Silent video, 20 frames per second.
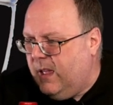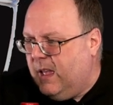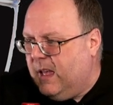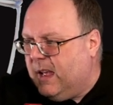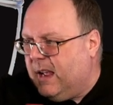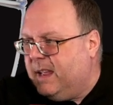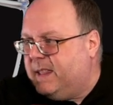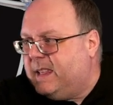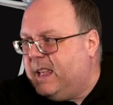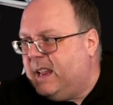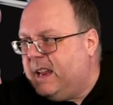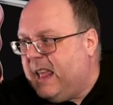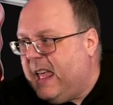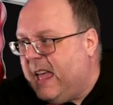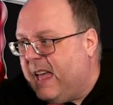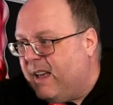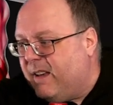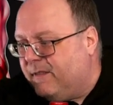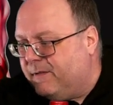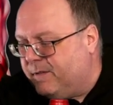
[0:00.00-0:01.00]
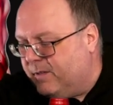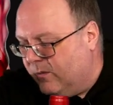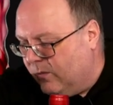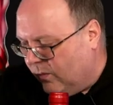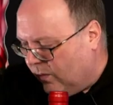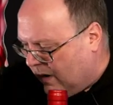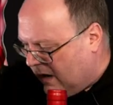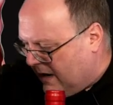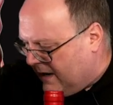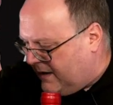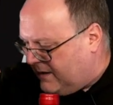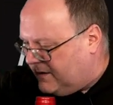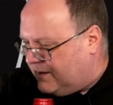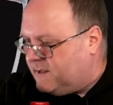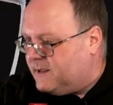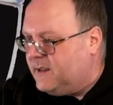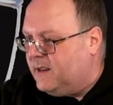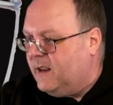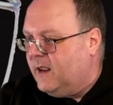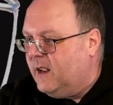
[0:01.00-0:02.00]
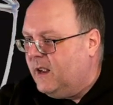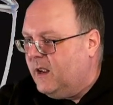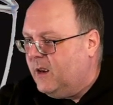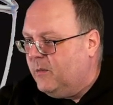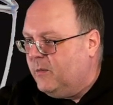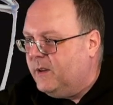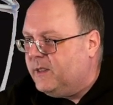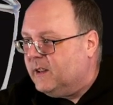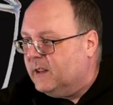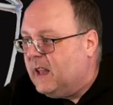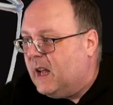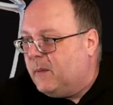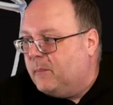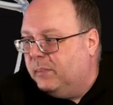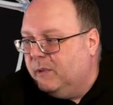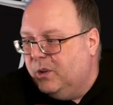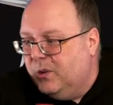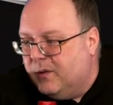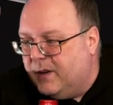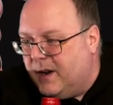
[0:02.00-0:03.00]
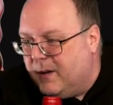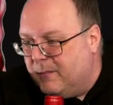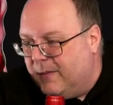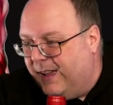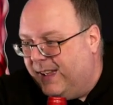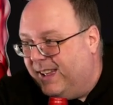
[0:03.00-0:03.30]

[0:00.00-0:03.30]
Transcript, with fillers: I then have wines with a lot of blue in them,